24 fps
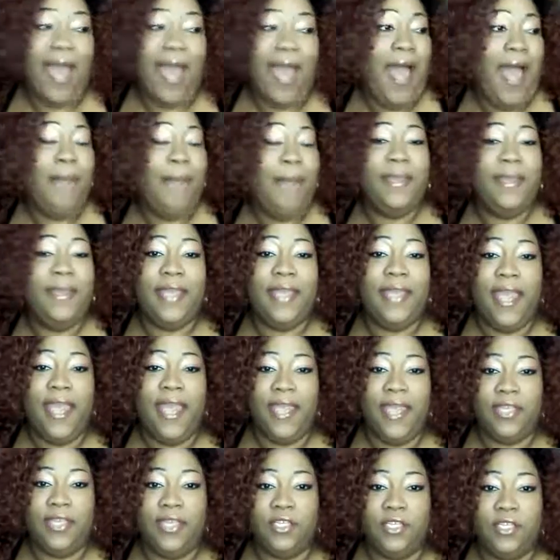I'm
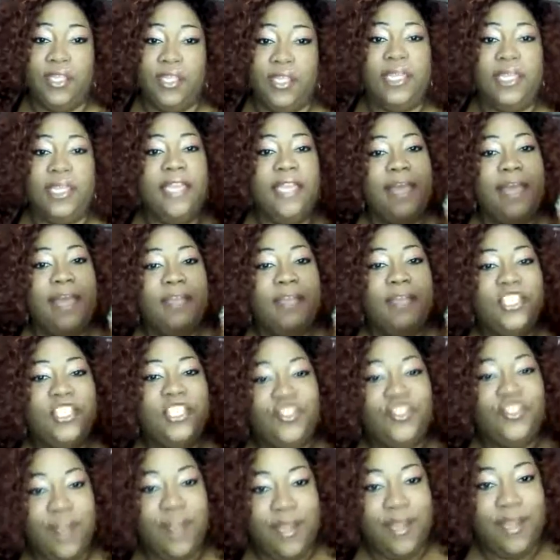engaged. Get me
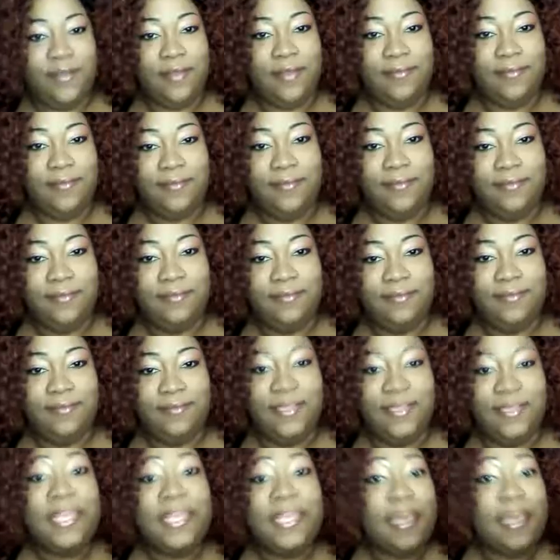straight.
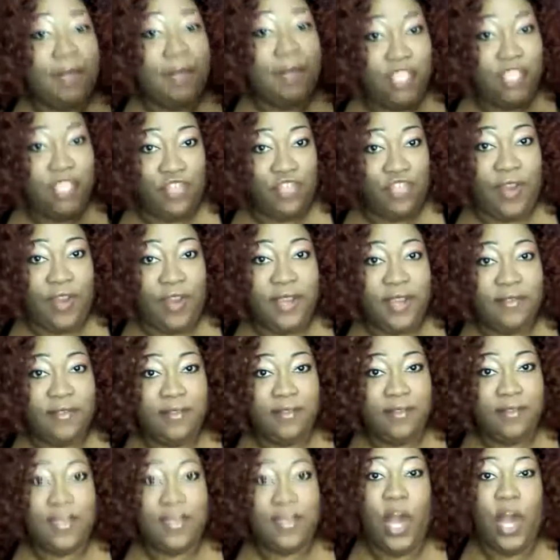Get me straight.
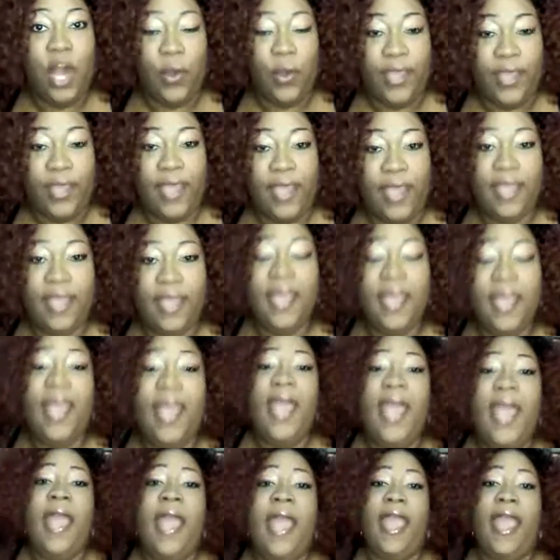Okay?
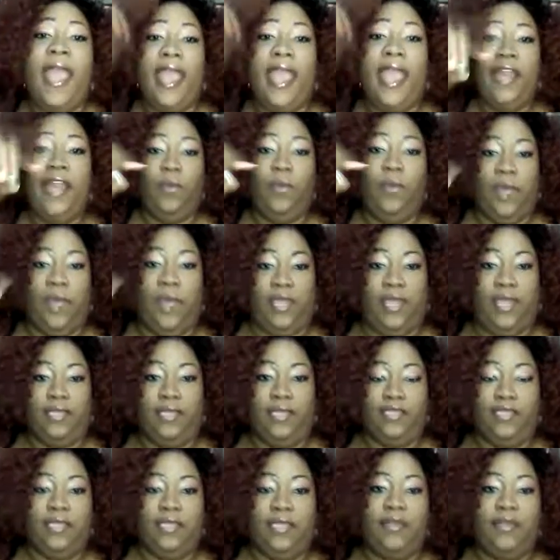
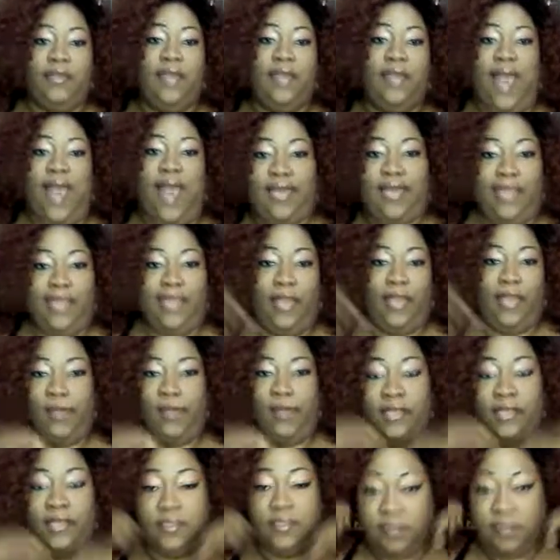Anyways, I
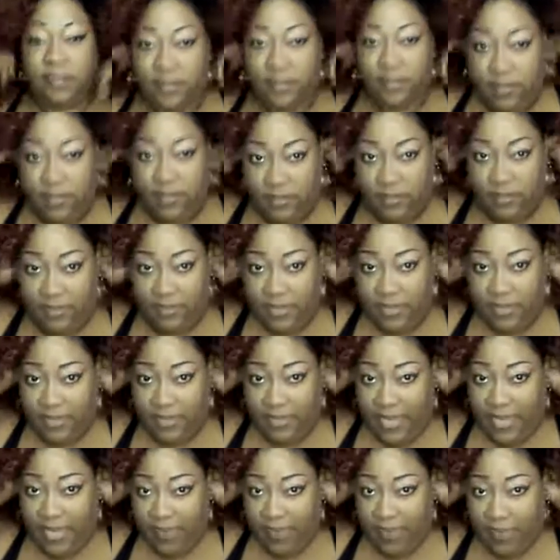digress.
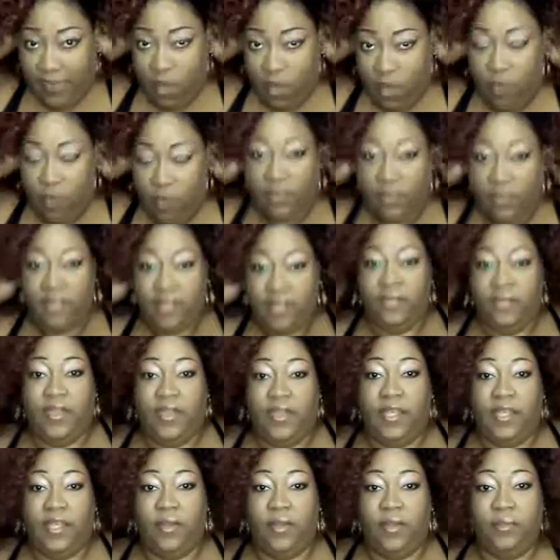Because that'll be a whole nother
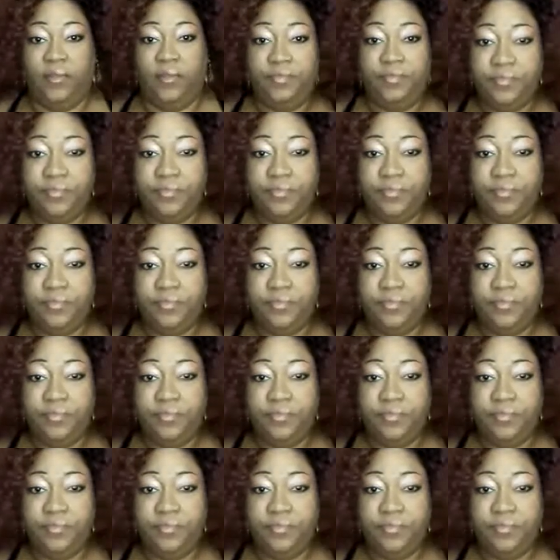video.